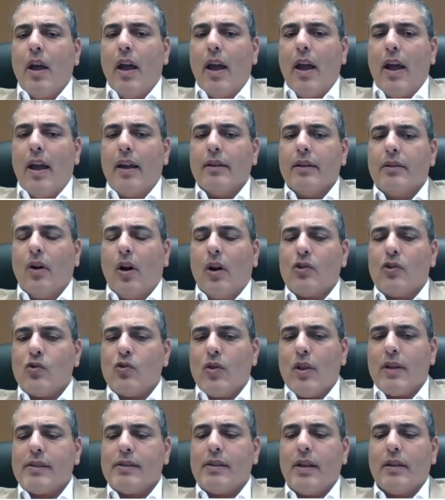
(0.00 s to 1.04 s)
and also
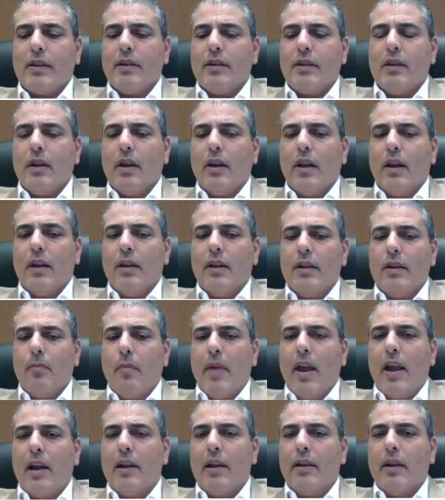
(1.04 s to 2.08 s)
the study
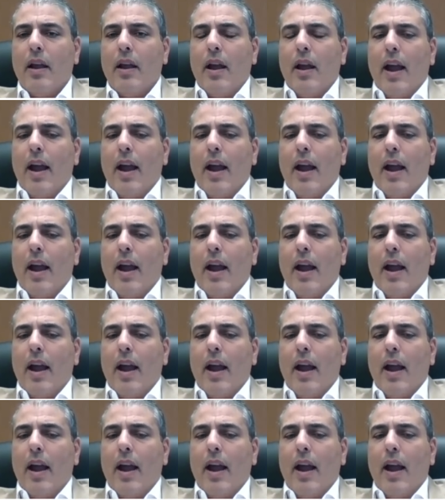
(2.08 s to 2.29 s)
email.